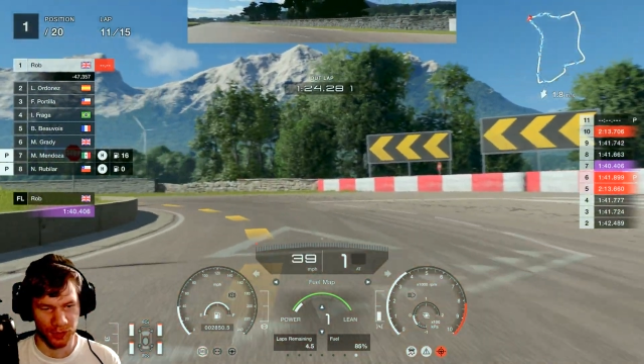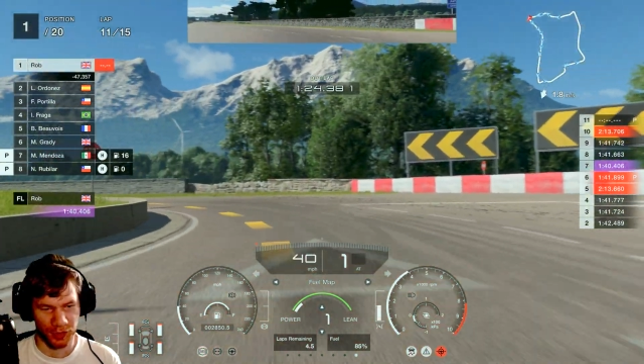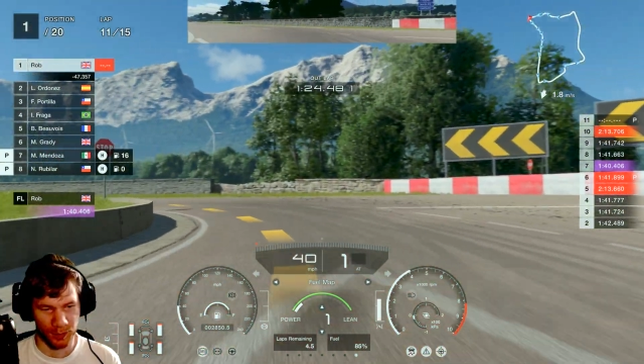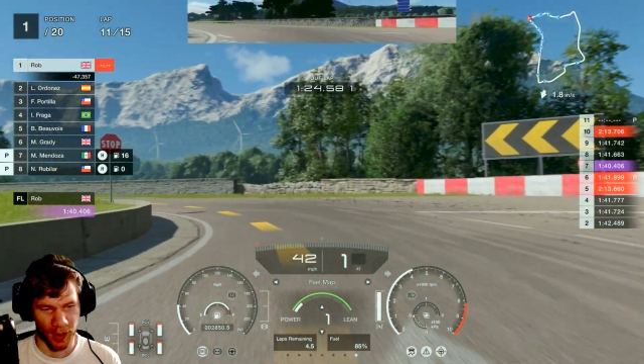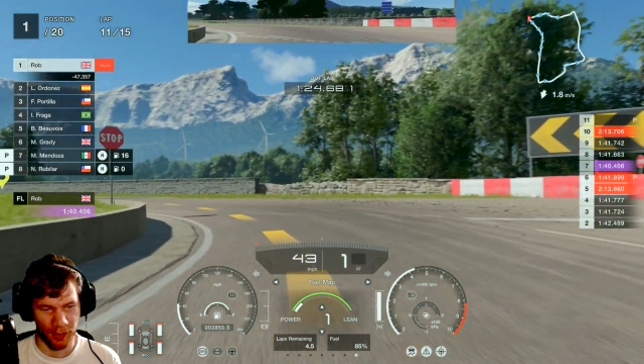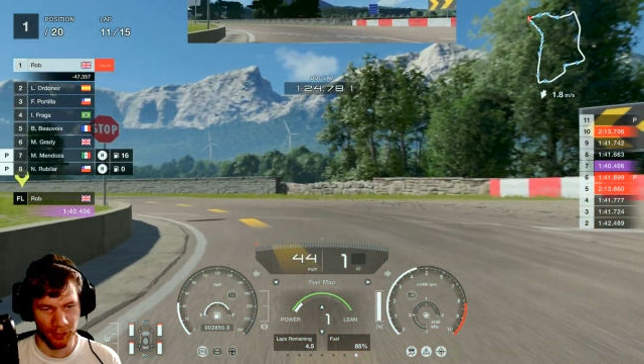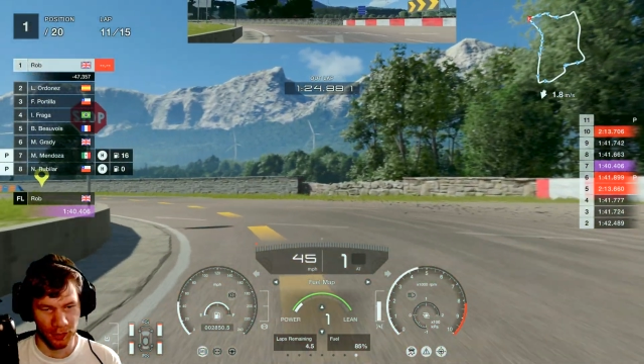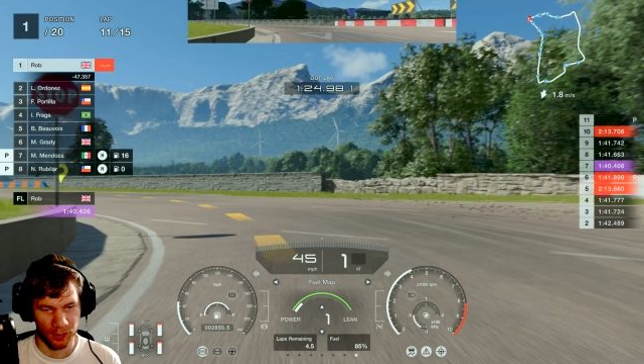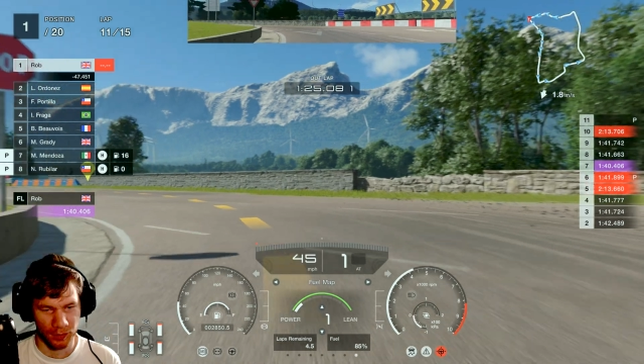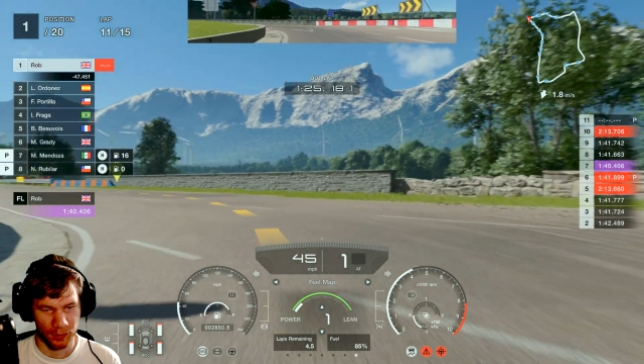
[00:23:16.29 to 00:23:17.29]
Somehow.
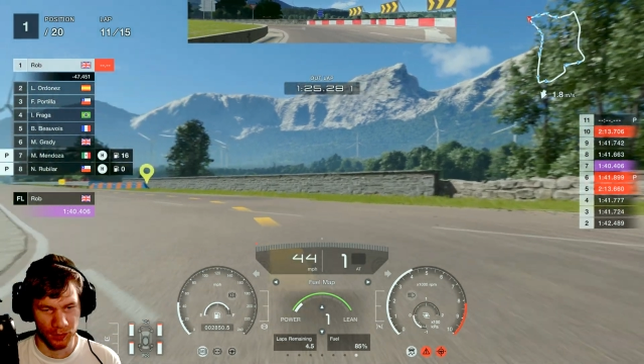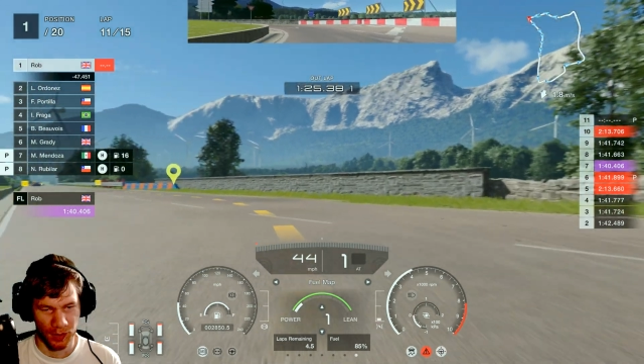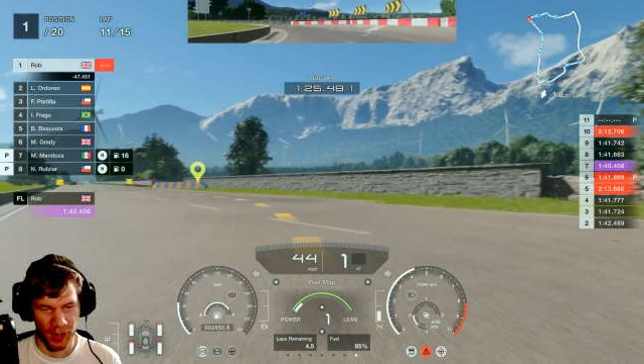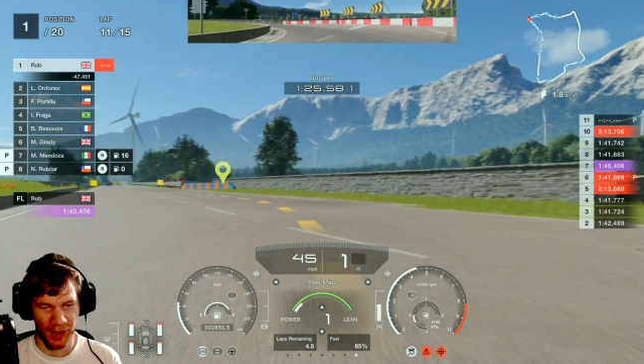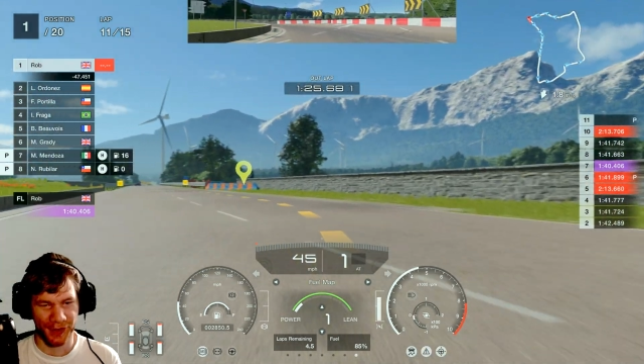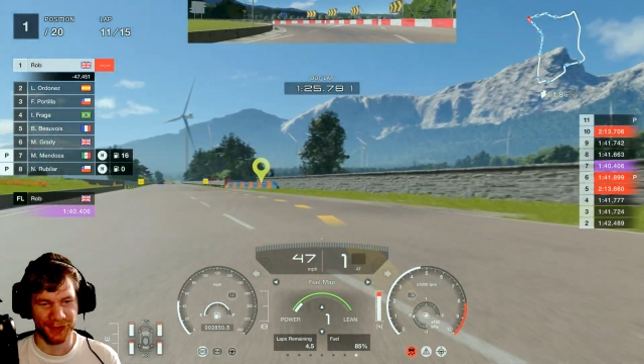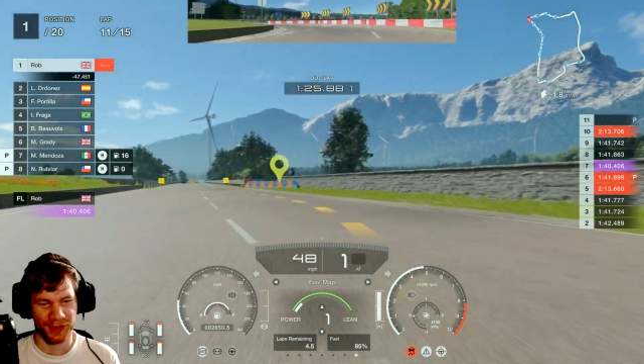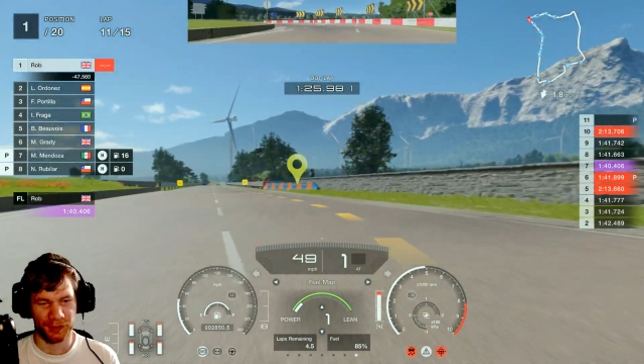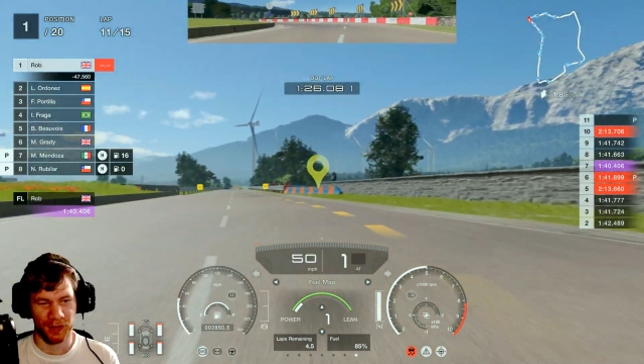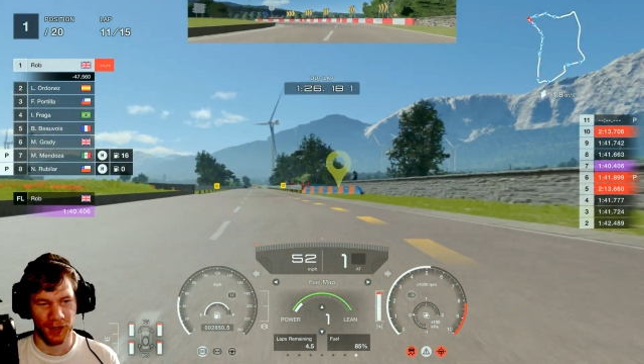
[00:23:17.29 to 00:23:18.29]
I guess
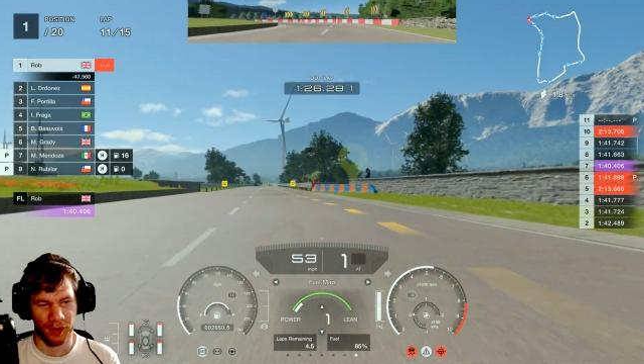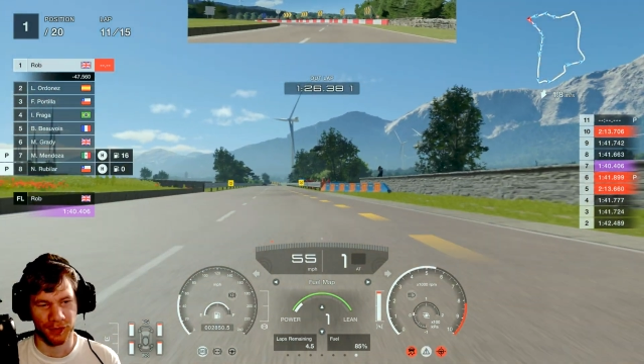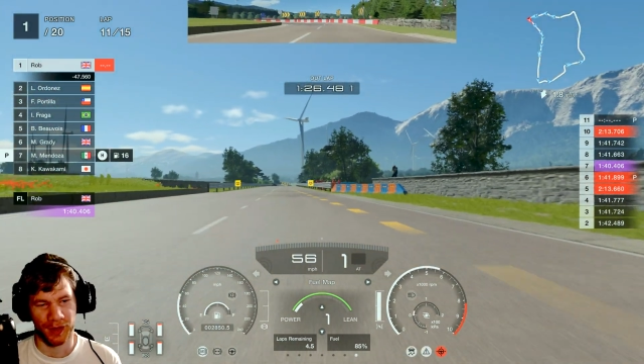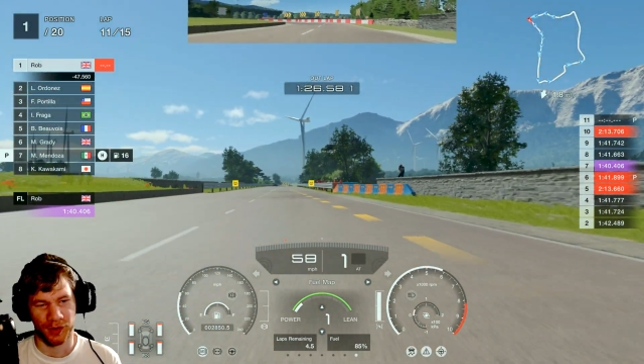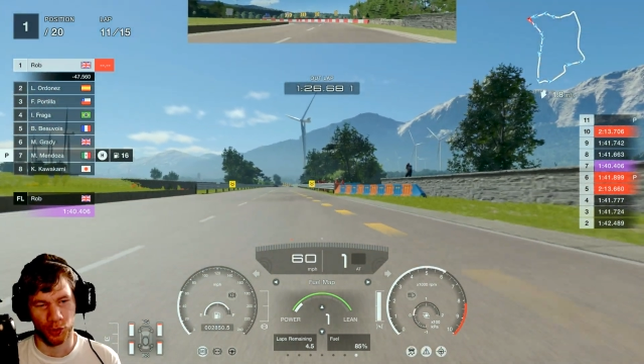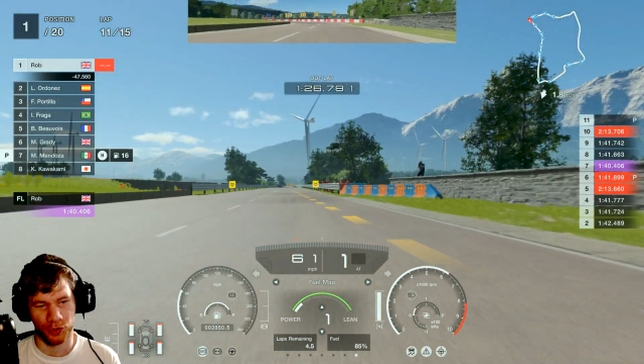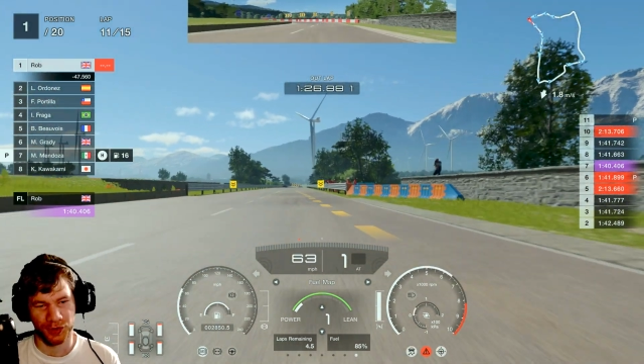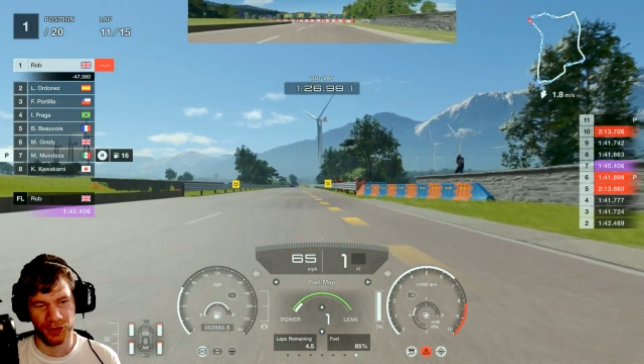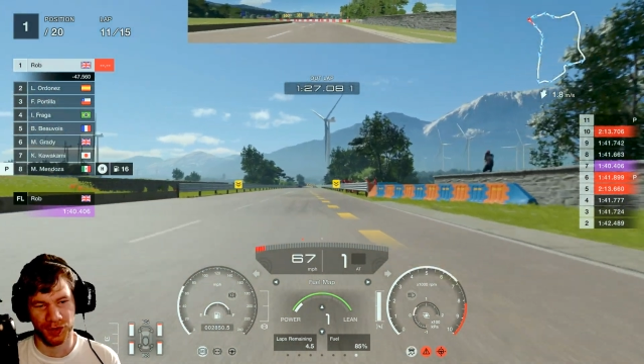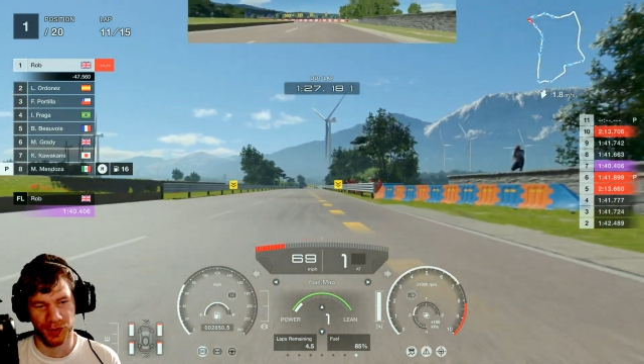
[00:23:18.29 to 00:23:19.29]
they ran out and they
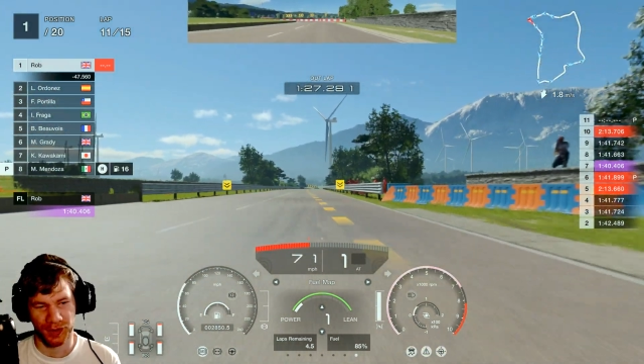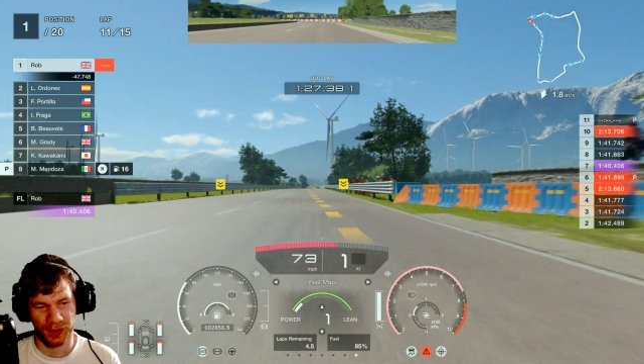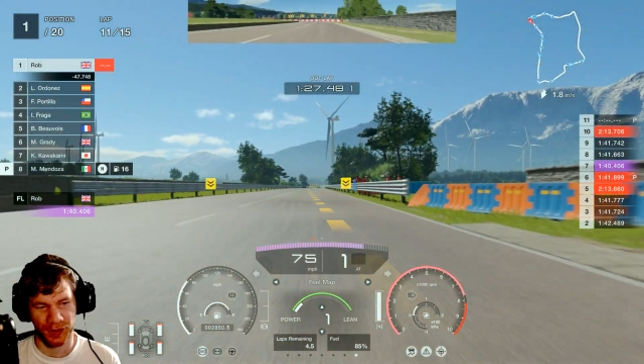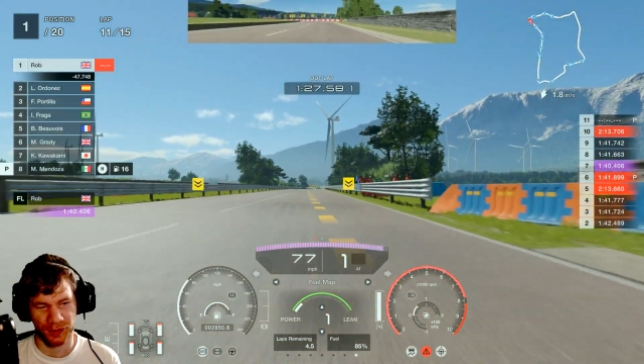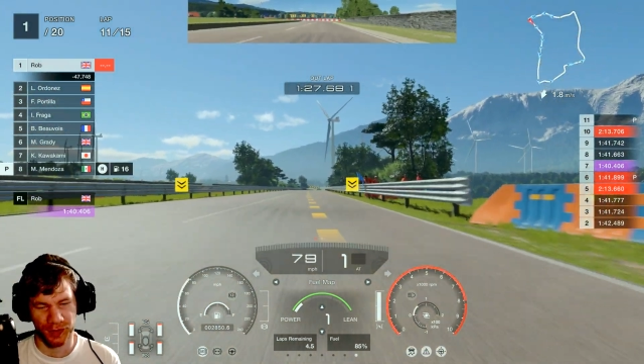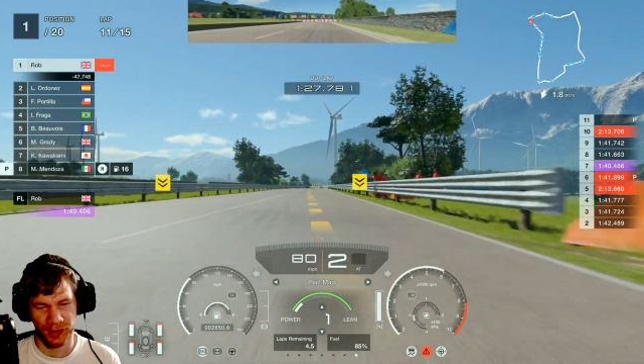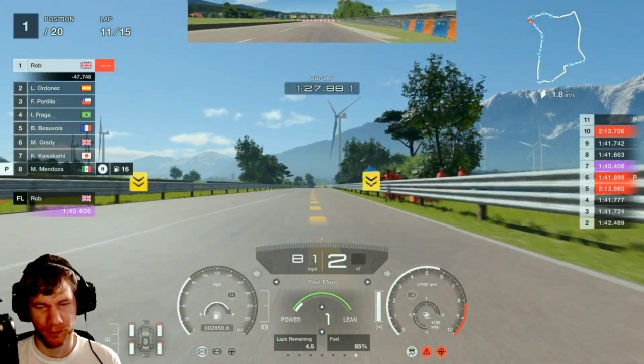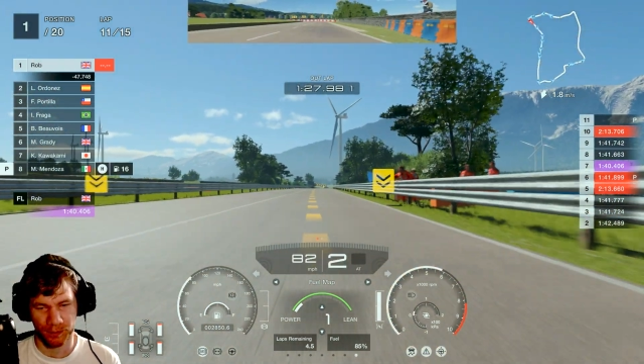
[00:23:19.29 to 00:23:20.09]
coasted to the thing.